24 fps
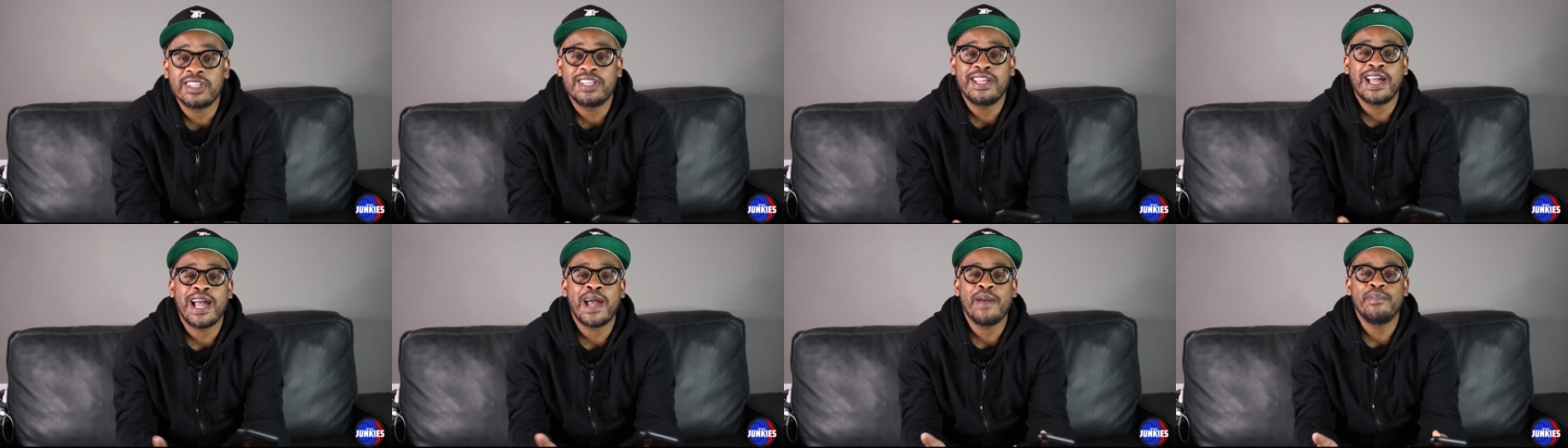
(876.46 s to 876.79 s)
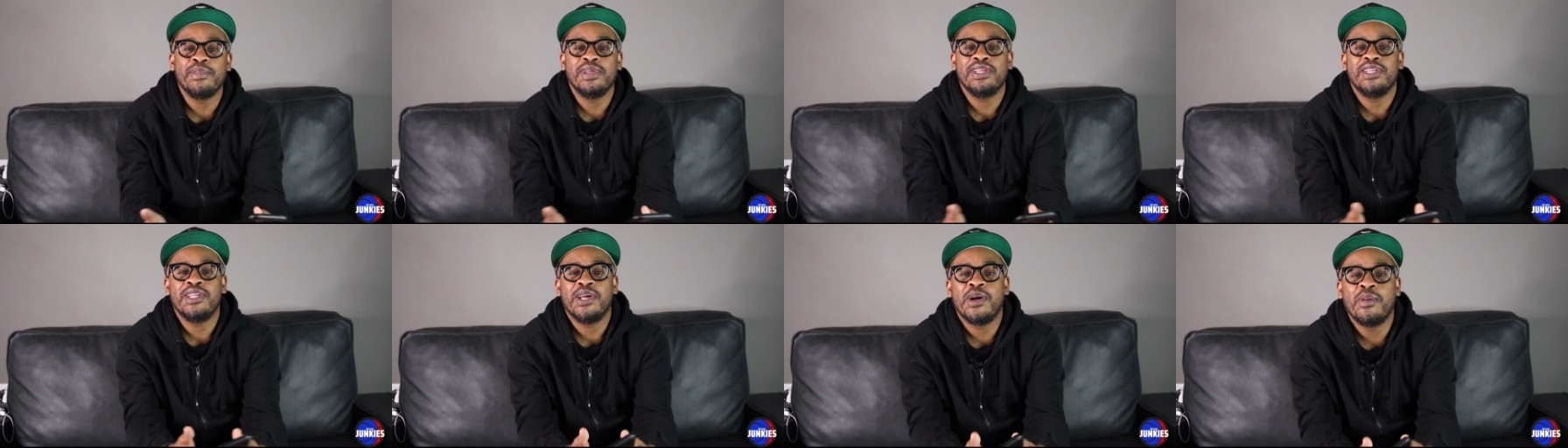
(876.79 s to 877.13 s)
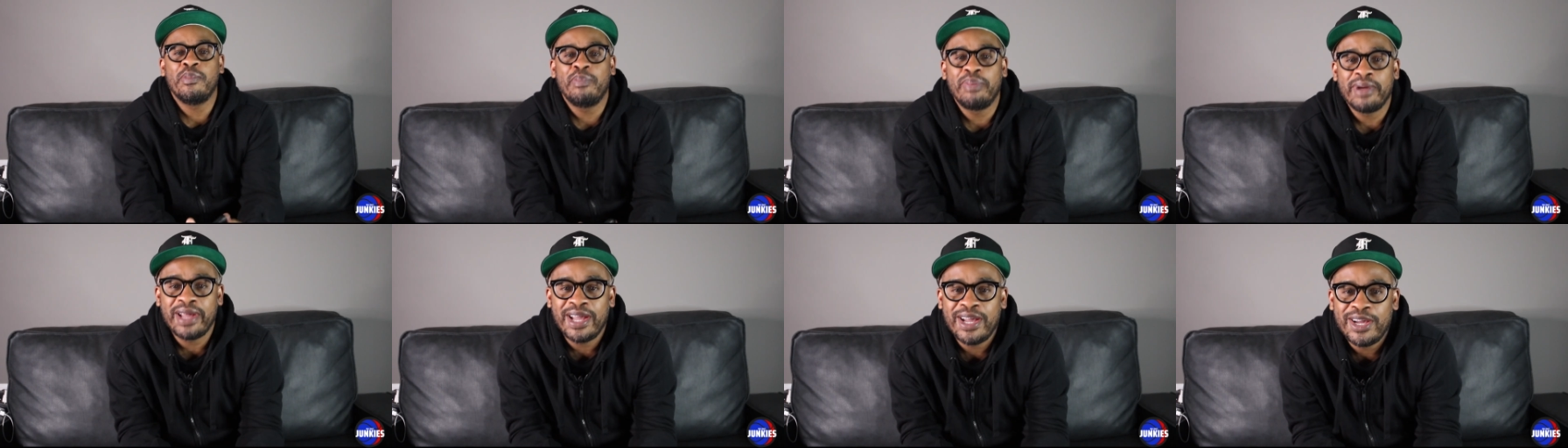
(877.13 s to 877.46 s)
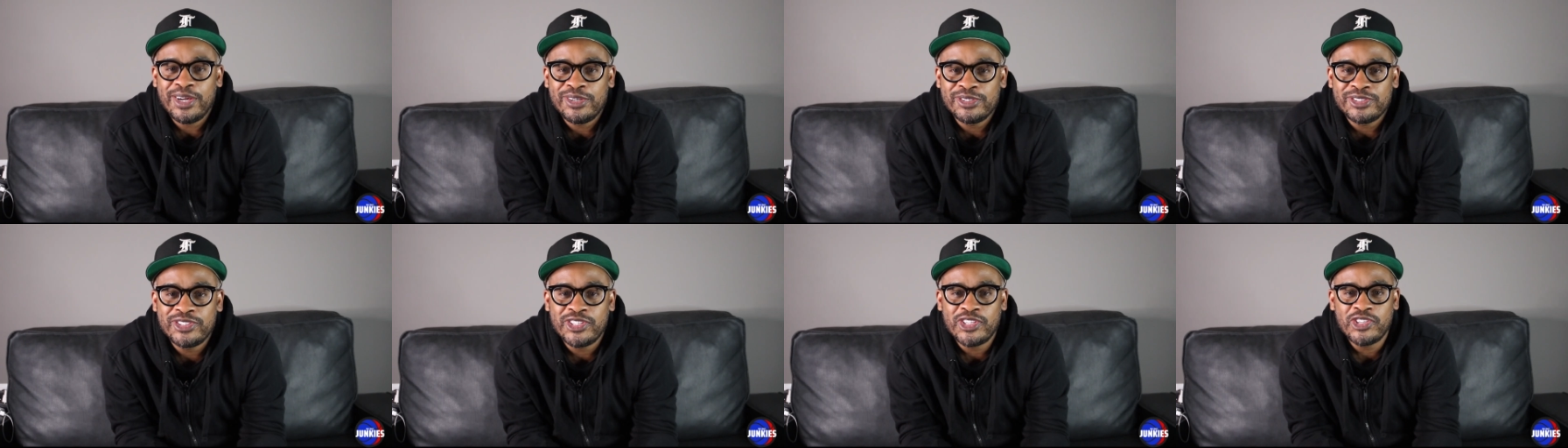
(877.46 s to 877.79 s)
comment
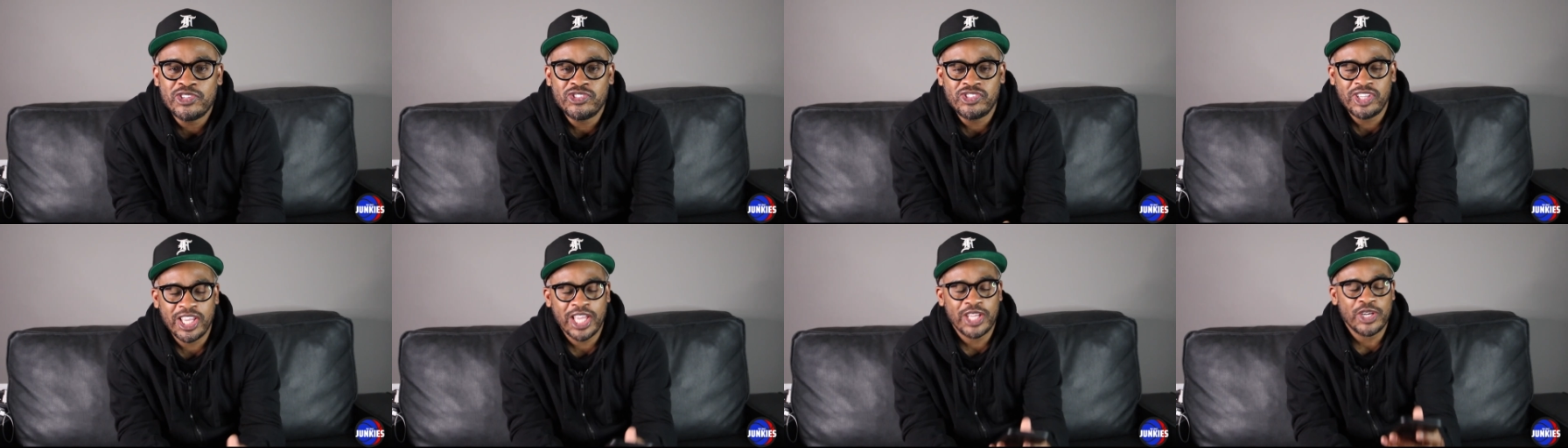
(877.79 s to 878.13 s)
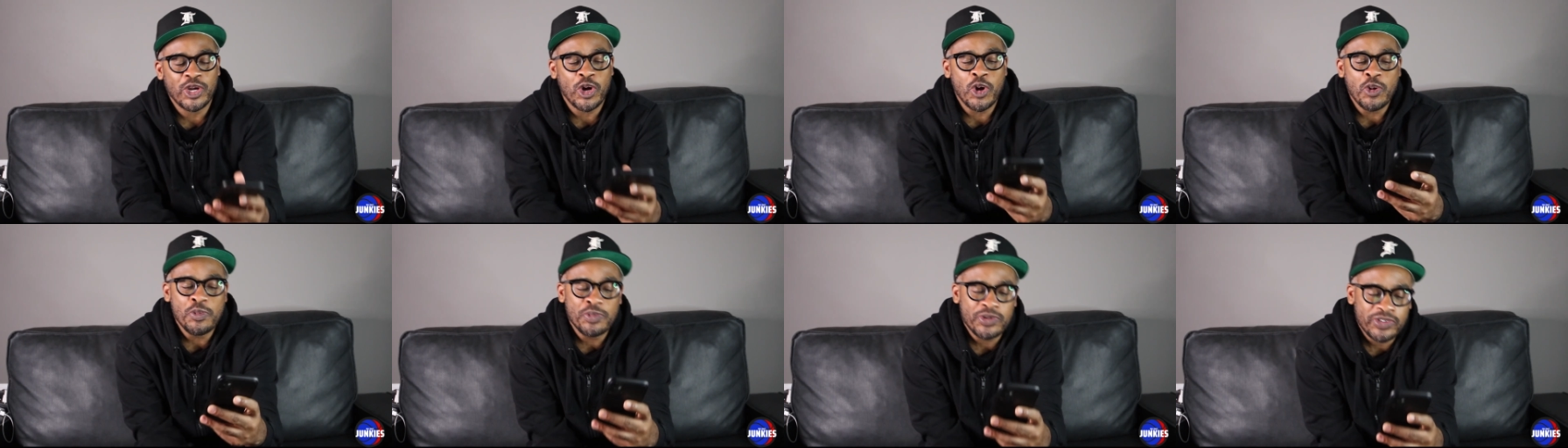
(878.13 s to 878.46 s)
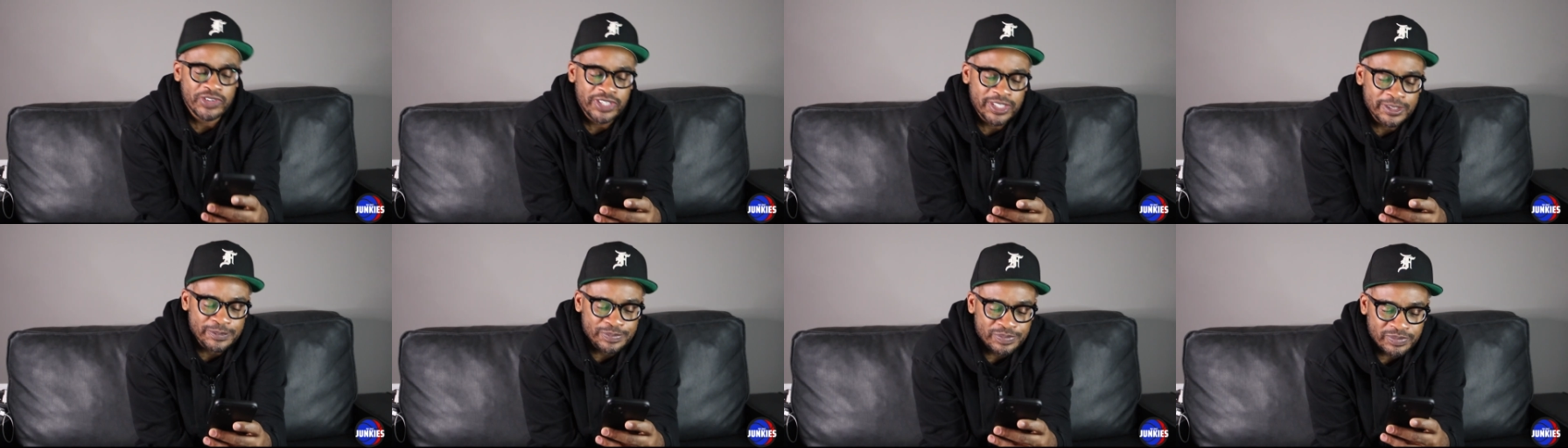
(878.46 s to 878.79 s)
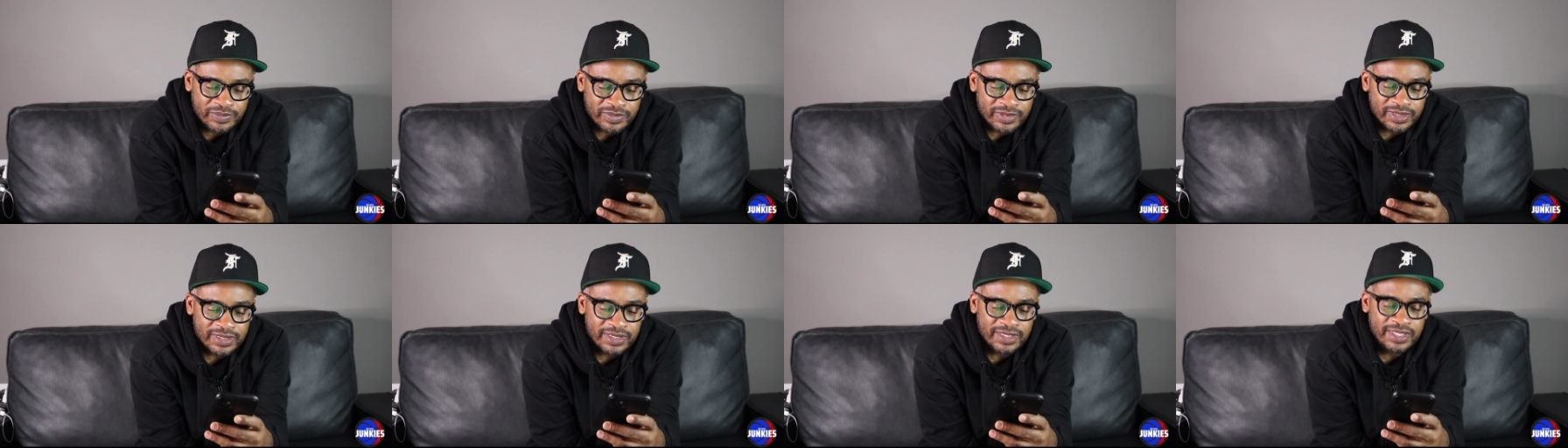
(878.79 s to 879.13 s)
about Chet Holmgren. It
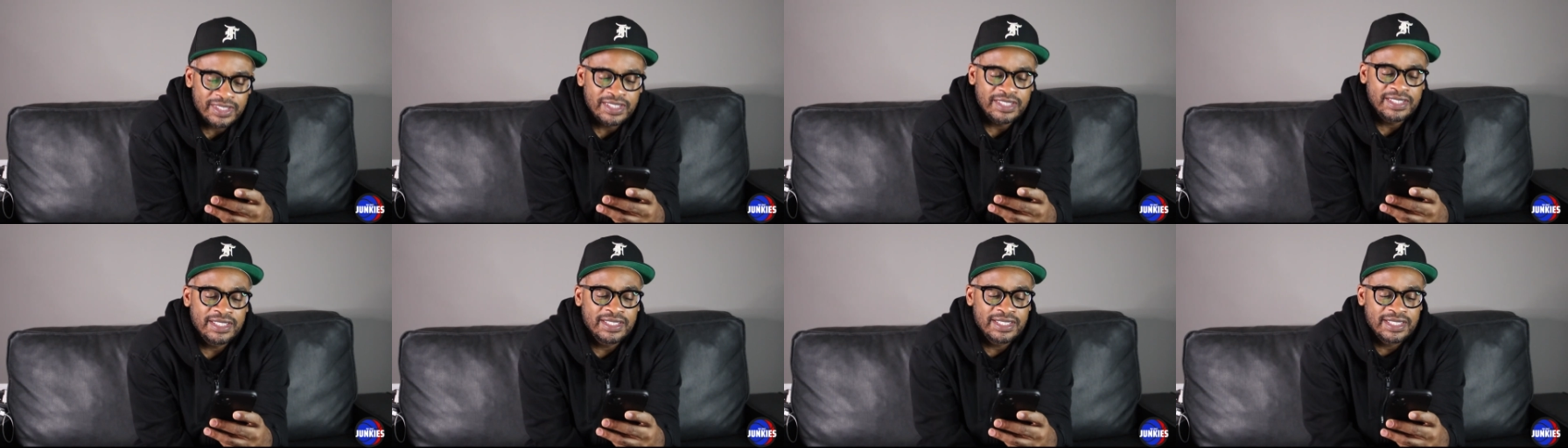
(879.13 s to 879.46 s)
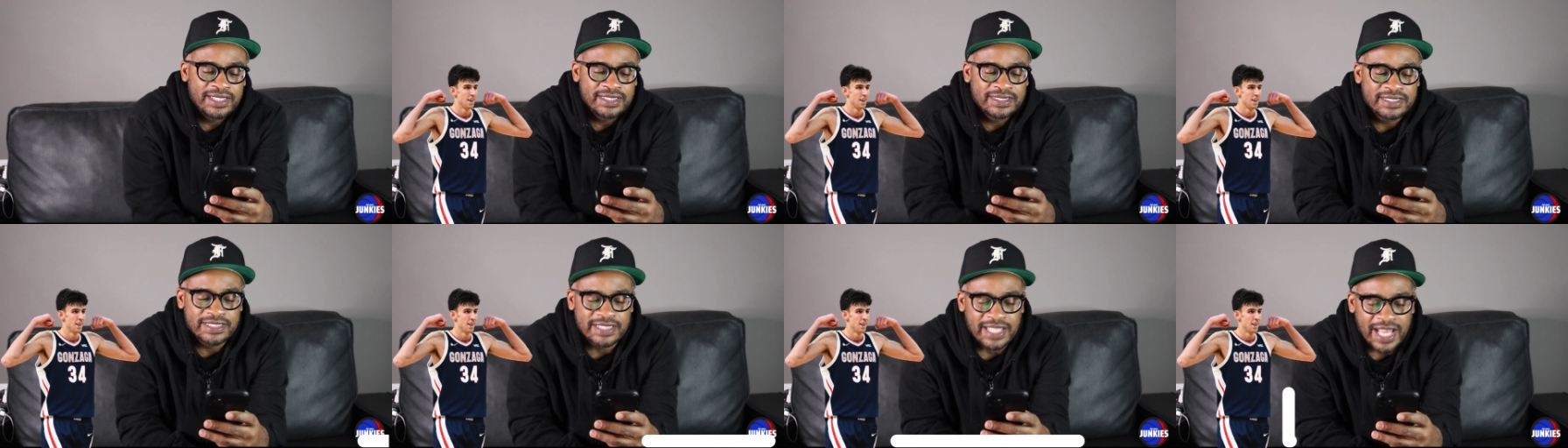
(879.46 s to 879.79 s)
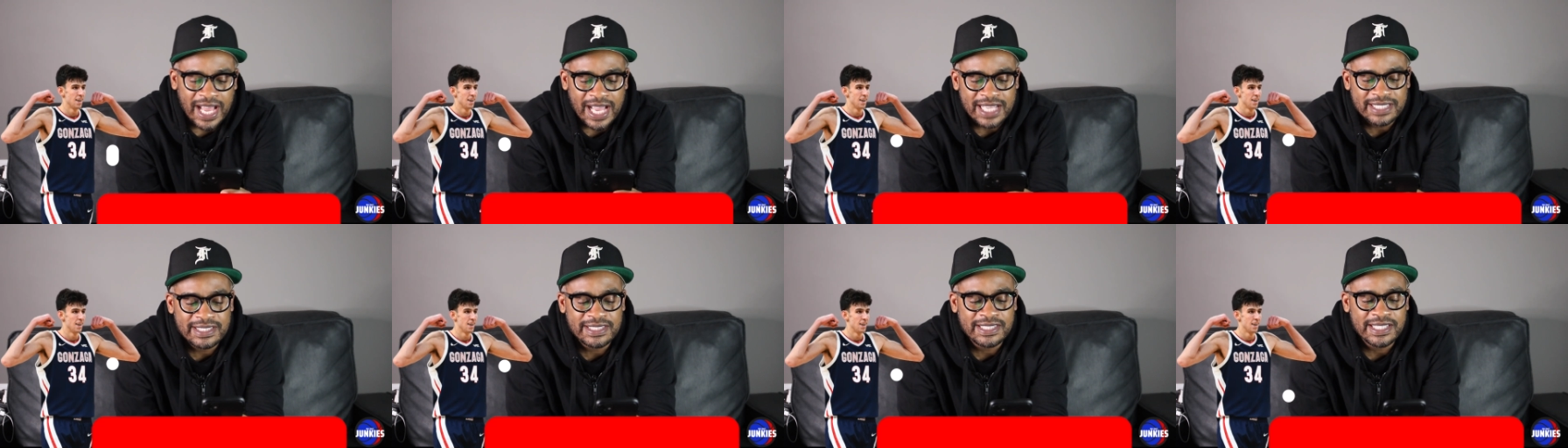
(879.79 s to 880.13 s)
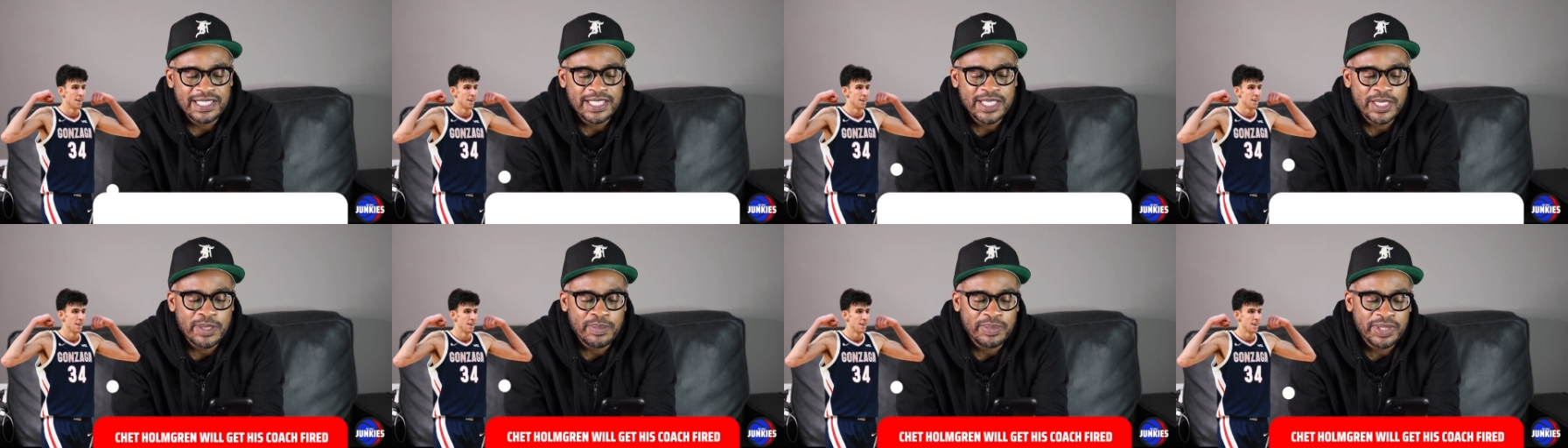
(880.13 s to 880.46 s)
says, I
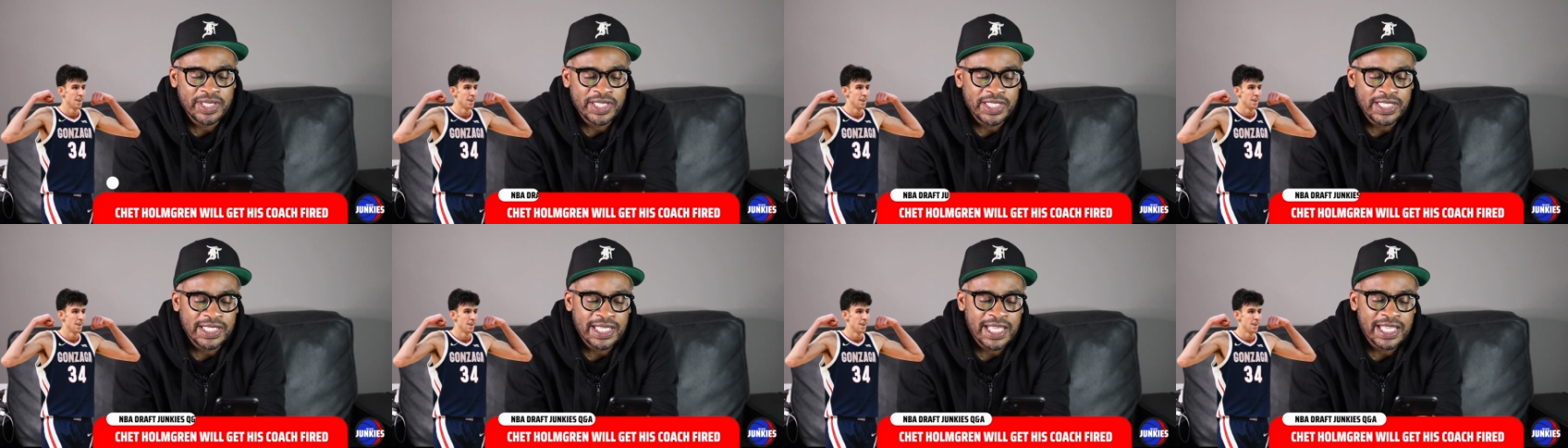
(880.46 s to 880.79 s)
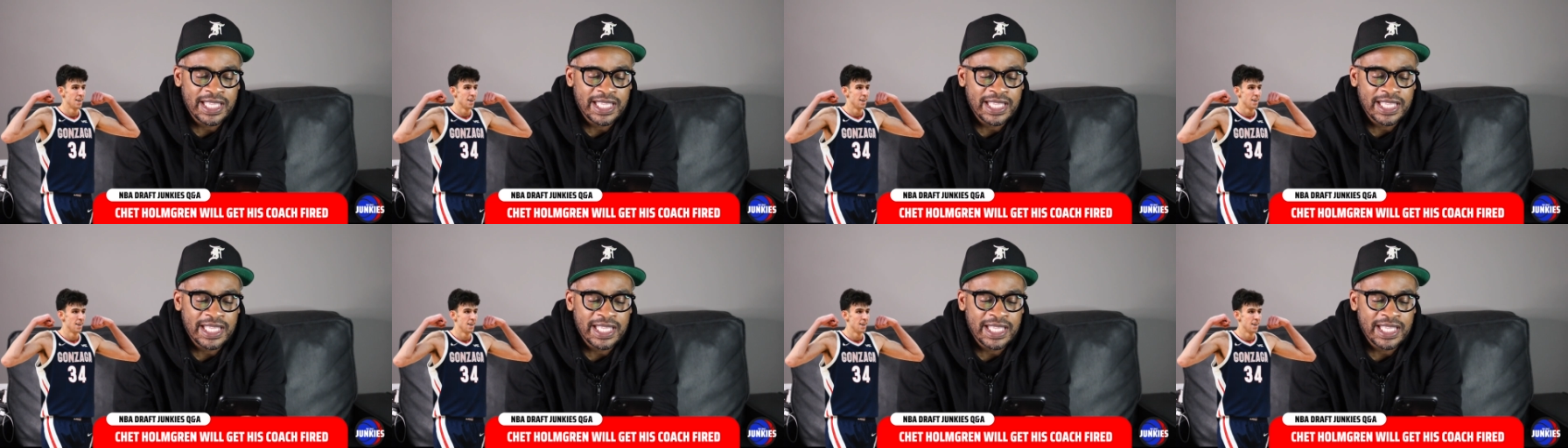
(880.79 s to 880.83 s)
see him getting